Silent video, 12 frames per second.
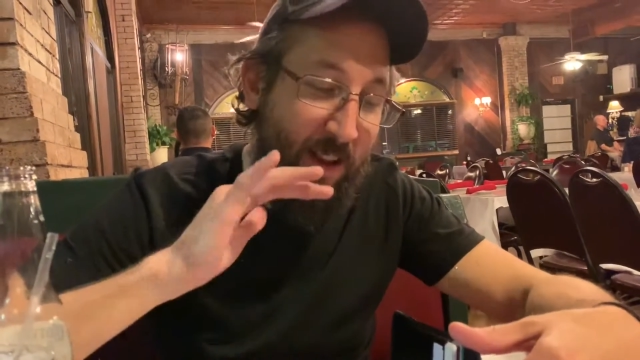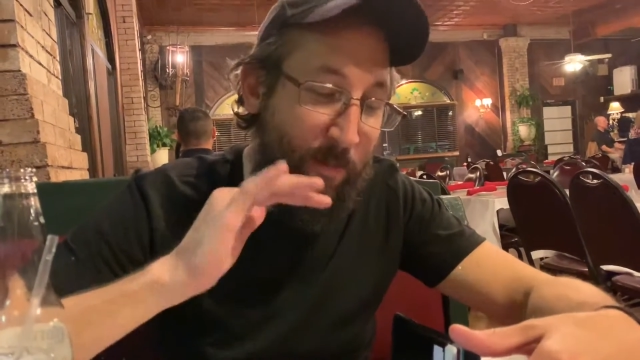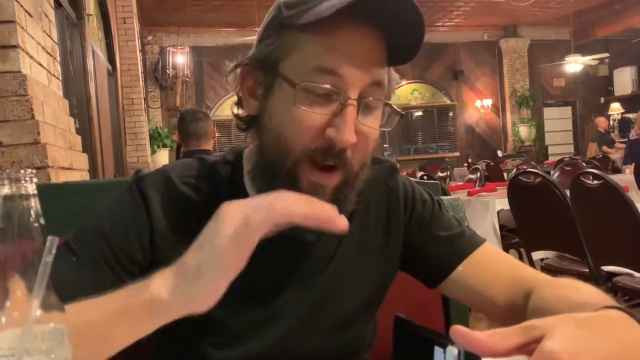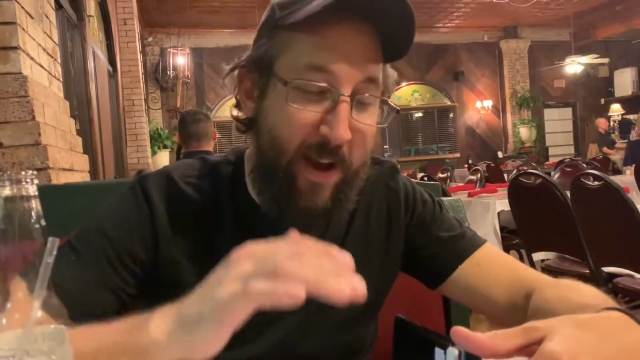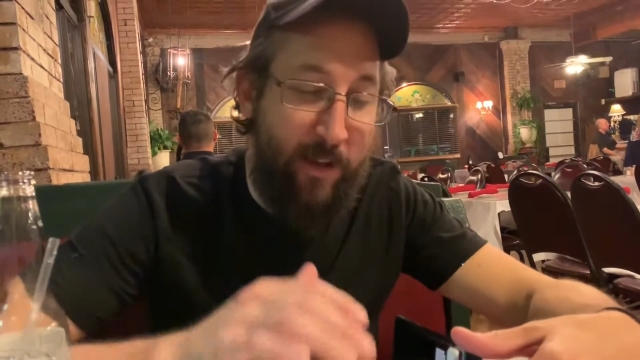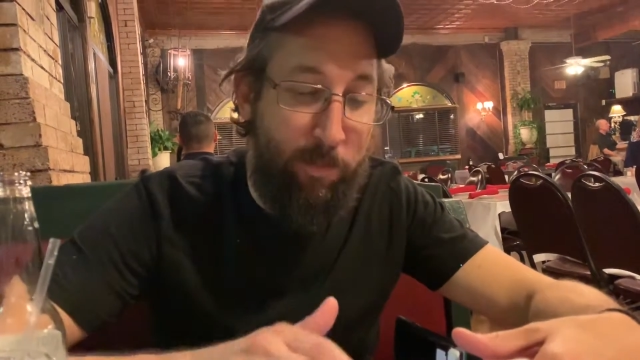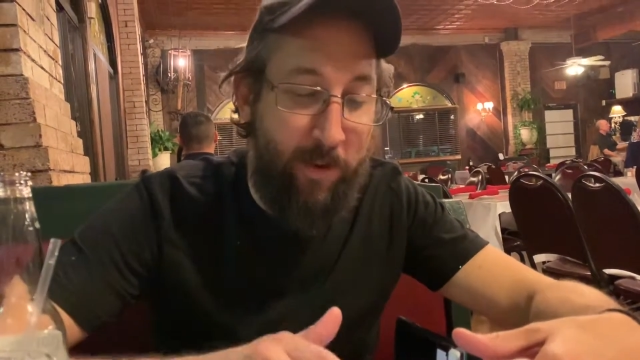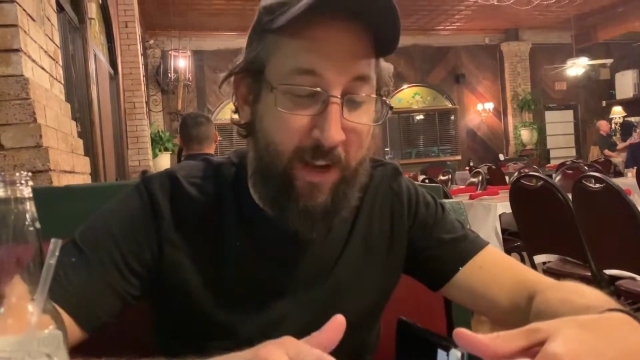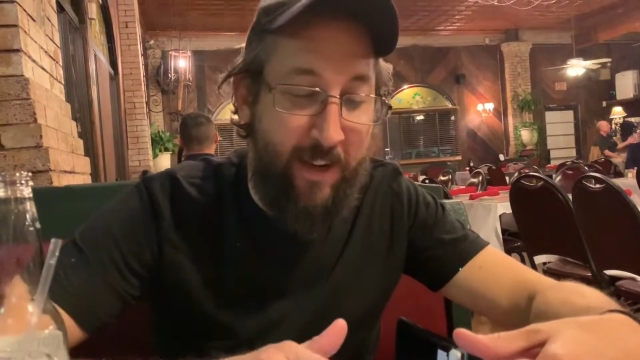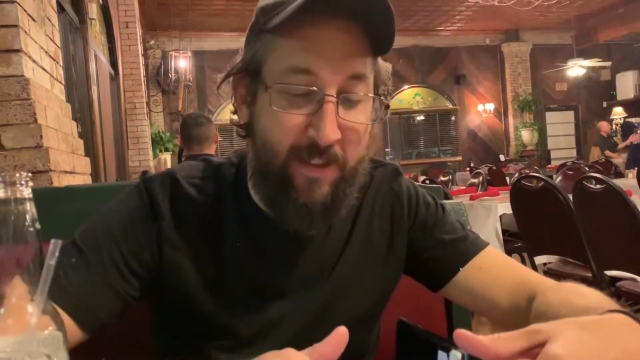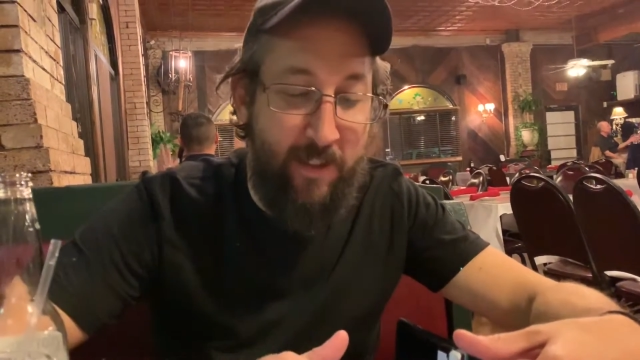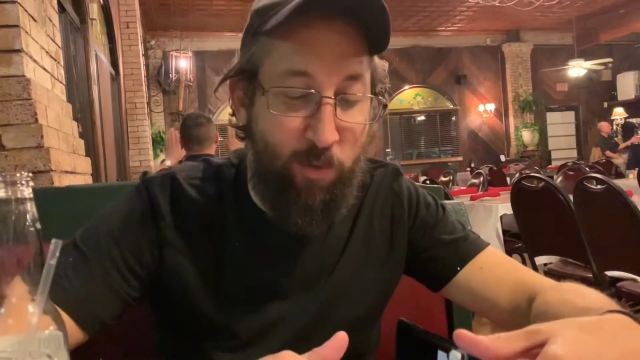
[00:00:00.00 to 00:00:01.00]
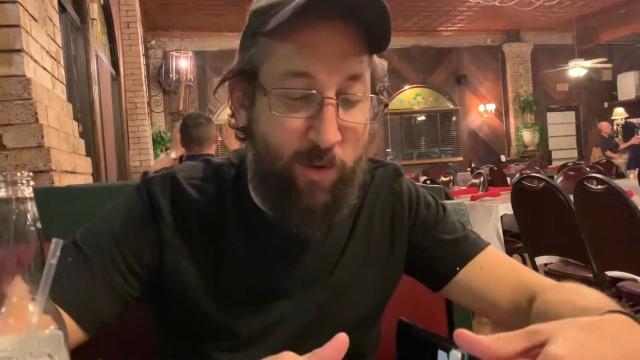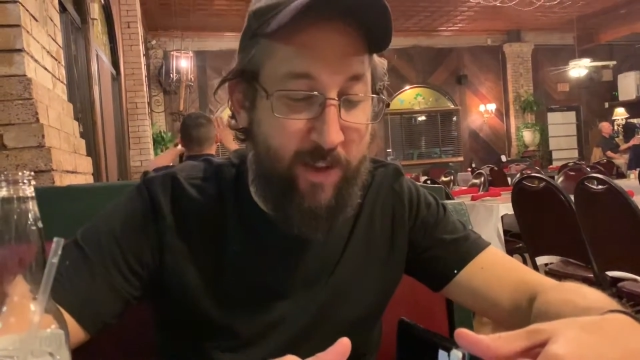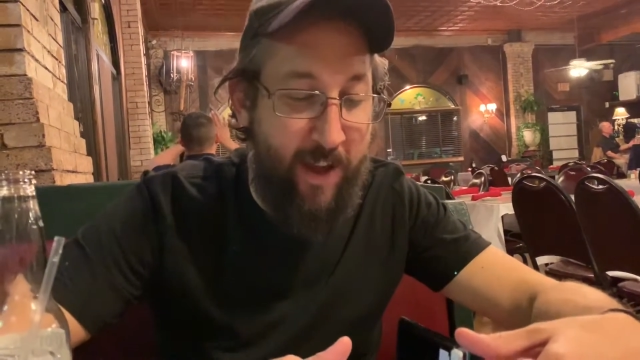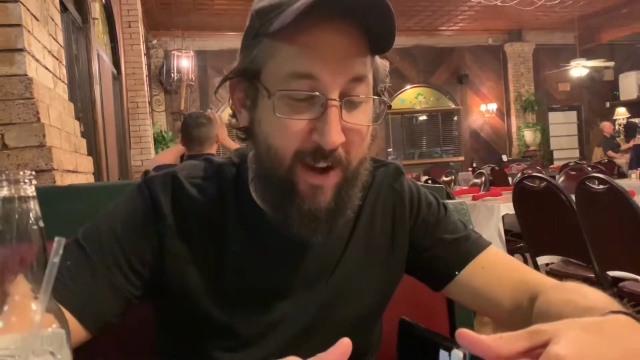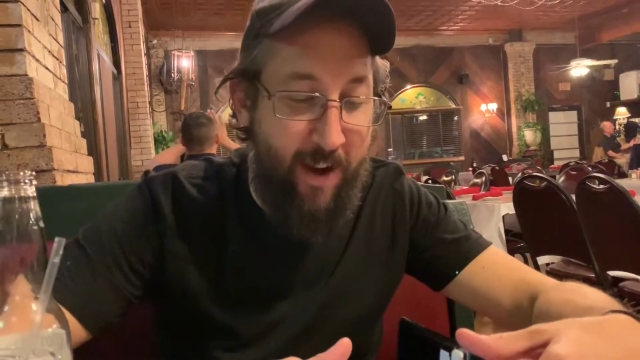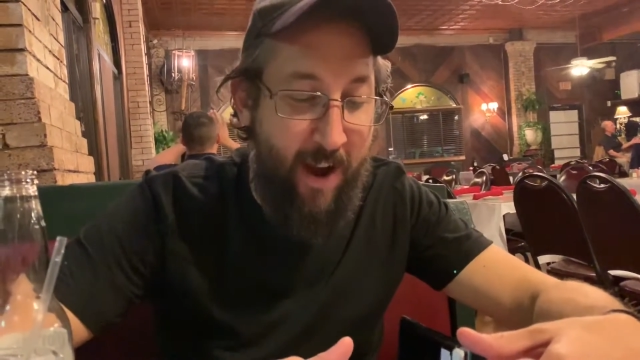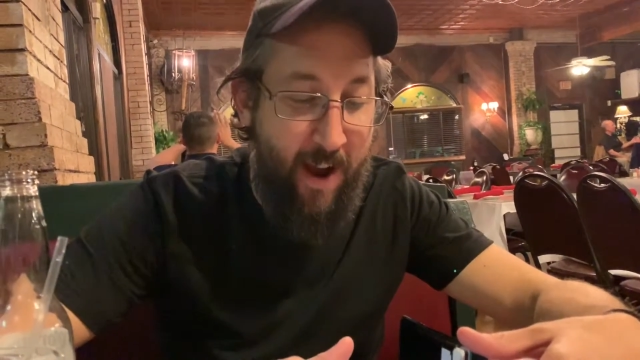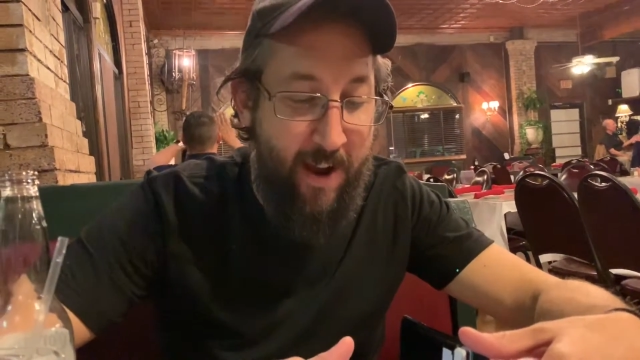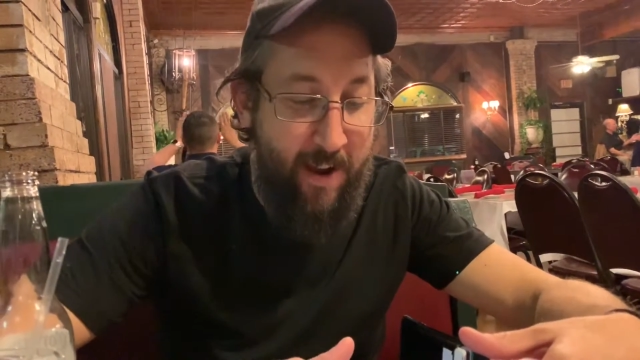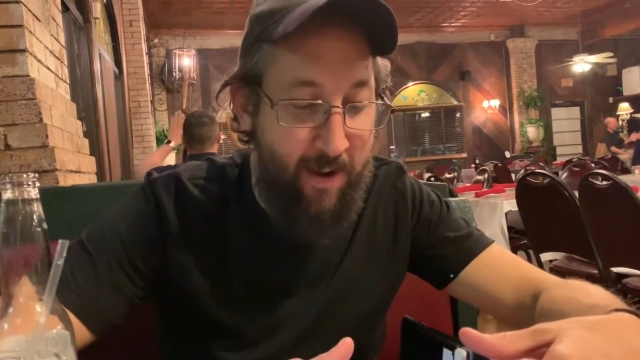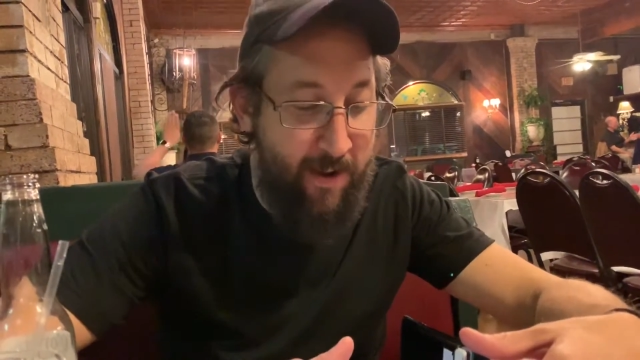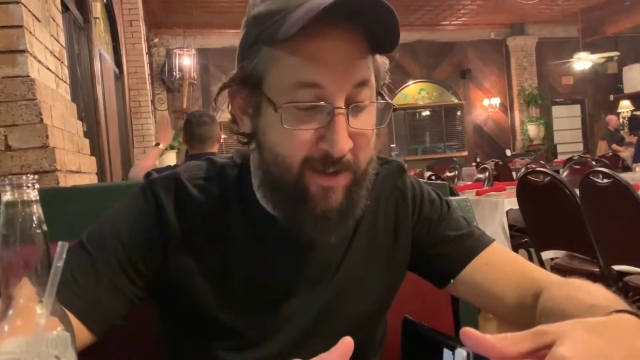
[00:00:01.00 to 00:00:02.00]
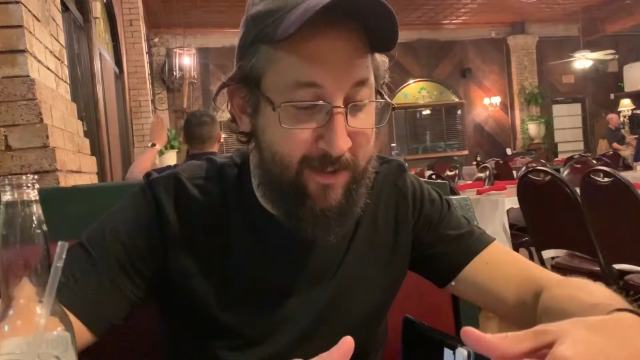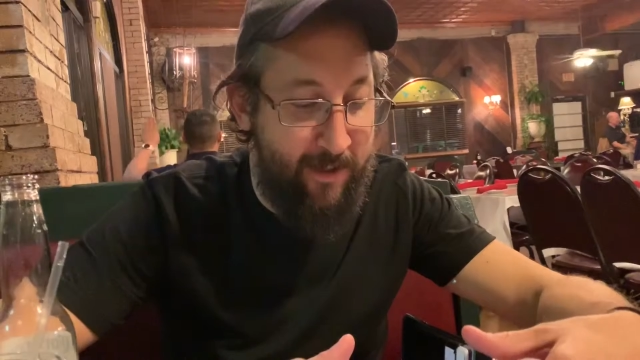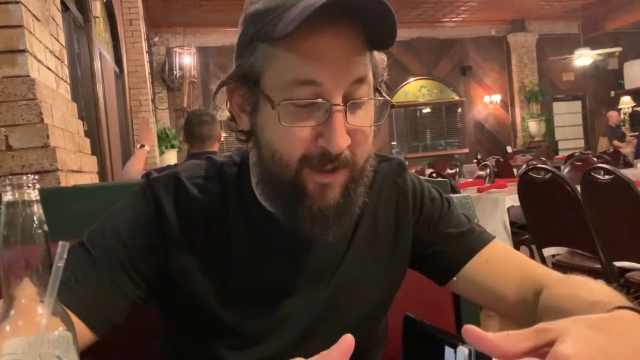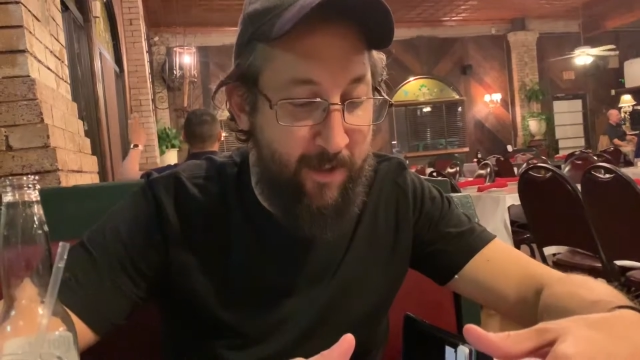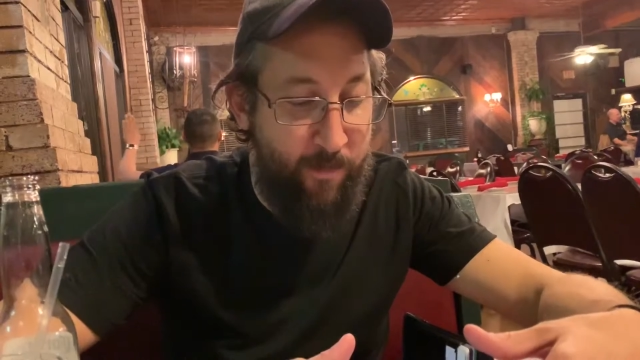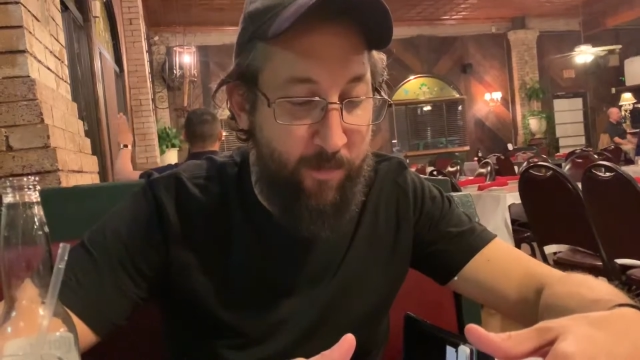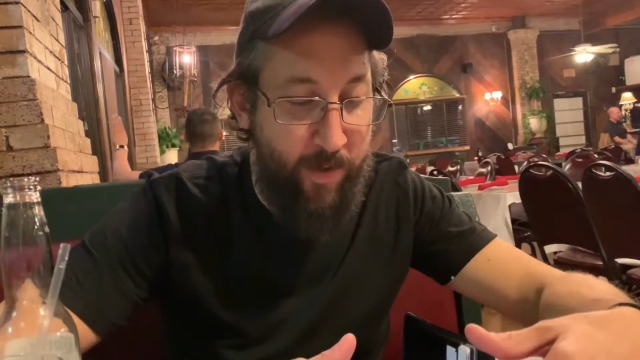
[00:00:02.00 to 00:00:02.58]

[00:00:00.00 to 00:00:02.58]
My expectations weren't that high, honestly.